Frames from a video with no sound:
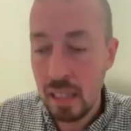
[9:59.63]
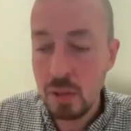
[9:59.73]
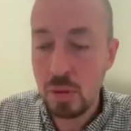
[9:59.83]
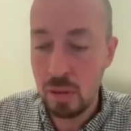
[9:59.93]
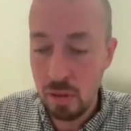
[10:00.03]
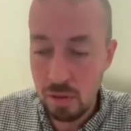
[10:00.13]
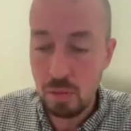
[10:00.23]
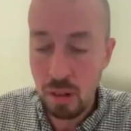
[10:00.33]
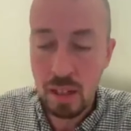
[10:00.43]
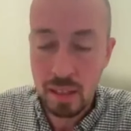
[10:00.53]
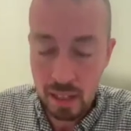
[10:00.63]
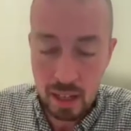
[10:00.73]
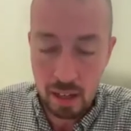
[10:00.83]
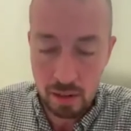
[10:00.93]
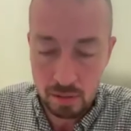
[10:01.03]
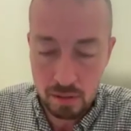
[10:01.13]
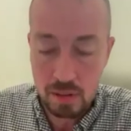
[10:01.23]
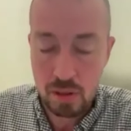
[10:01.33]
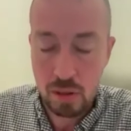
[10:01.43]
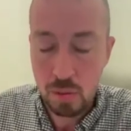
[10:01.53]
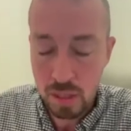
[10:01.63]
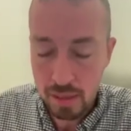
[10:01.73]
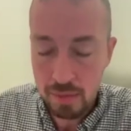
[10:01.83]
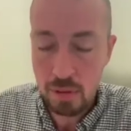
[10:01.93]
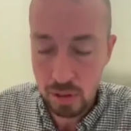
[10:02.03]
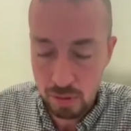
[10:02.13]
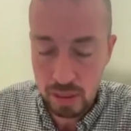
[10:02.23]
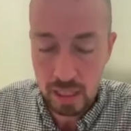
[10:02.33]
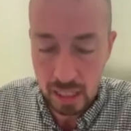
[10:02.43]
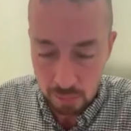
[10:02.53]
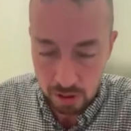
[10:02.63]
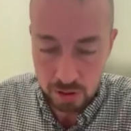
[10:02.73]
Israel right now to whatever degree it